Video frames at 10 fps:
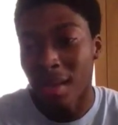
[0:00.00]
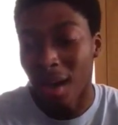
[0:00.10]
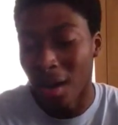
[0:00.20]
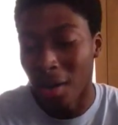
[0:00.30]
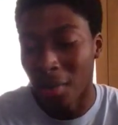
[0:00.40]

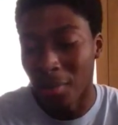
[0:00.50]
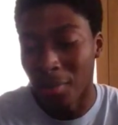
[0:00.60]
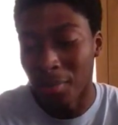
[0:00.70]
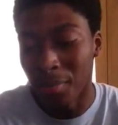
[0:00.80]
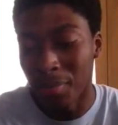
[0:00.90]

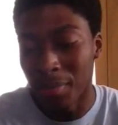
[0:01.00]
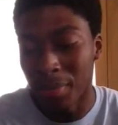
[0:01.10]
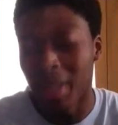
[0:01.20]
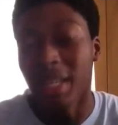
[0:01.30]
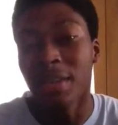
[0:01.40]

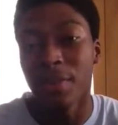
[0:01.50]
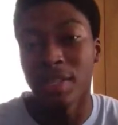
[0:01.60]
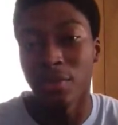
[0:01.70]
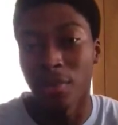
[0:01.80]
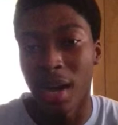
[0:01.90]
The
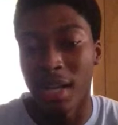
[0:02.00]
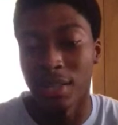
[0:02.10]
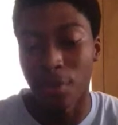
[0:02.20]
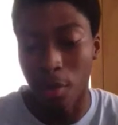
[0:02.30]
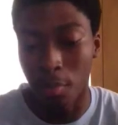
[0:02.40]
defensive
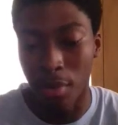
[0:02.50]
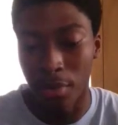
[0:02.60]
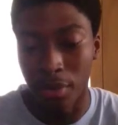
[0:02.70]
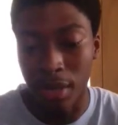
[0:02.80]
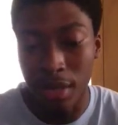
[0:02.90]
wise Funk
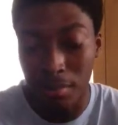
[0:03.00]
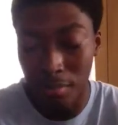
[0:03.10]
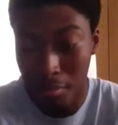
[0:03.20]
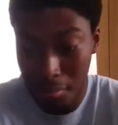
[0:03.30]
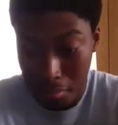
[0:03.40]
brother, he
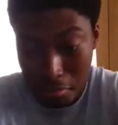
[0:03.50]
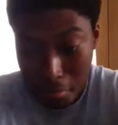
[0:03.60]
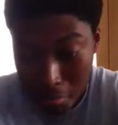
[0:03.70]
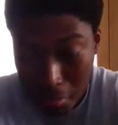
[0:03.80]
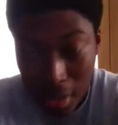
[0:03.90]

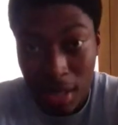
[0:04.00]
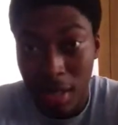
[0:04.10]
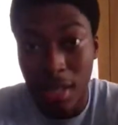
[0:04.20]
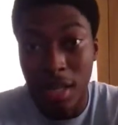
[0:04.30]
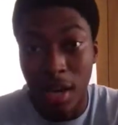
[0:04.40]

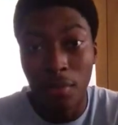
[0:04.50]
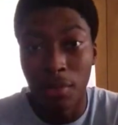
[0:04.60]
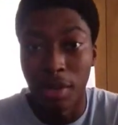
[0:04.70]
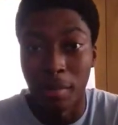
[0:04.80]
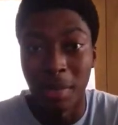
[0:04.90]

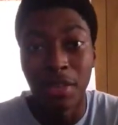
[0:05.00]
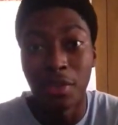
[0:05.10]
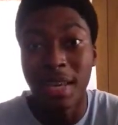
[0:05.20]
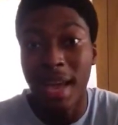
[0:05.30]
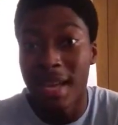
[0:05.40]
covered him.
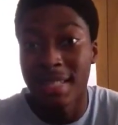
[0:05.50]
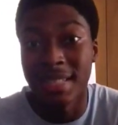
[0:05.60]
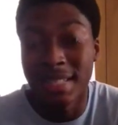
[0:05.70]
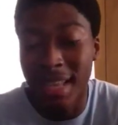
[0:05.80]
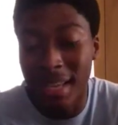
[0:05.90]
Either he has
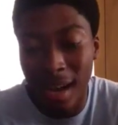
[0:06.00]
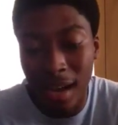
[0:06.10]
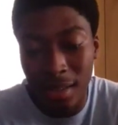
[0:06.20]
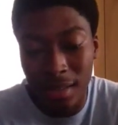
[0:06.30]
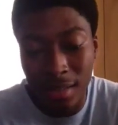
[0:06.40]
insane
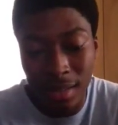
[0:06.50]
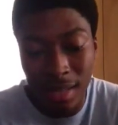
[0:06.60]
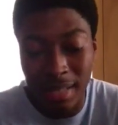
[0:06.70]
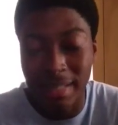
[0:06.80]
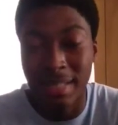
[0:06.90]
armor
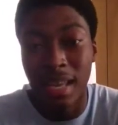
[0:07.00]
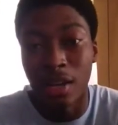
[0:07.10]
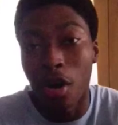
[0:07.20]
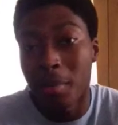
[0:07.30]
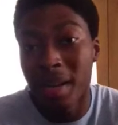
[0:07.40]

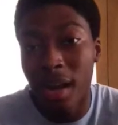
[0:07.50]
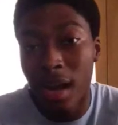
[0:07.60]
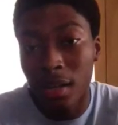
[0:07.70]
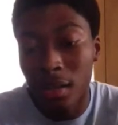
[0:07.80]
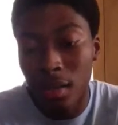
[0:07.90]
in
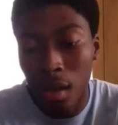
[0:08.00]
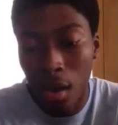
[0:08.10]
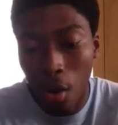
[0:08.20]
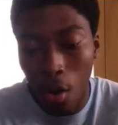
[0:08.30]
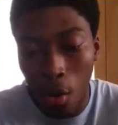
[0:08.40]
Haki,
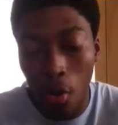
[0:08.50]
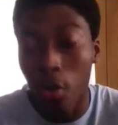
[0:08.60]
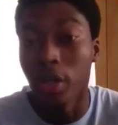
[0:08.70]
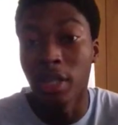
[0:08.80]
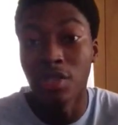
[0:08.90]

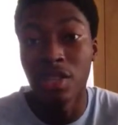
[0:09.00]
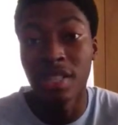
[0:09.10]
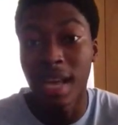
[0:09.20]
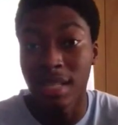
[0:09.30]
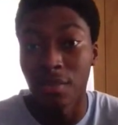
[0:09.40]
or he
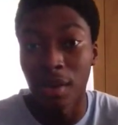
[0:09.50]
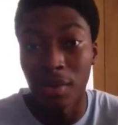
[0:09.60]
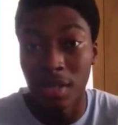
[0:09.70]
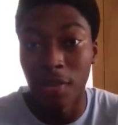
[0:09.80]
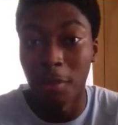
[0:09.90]
just has a
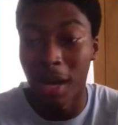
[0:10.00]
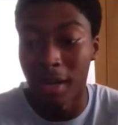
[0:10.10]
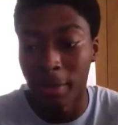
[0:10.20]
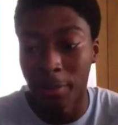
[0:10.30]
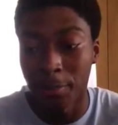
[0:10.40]
very tough body.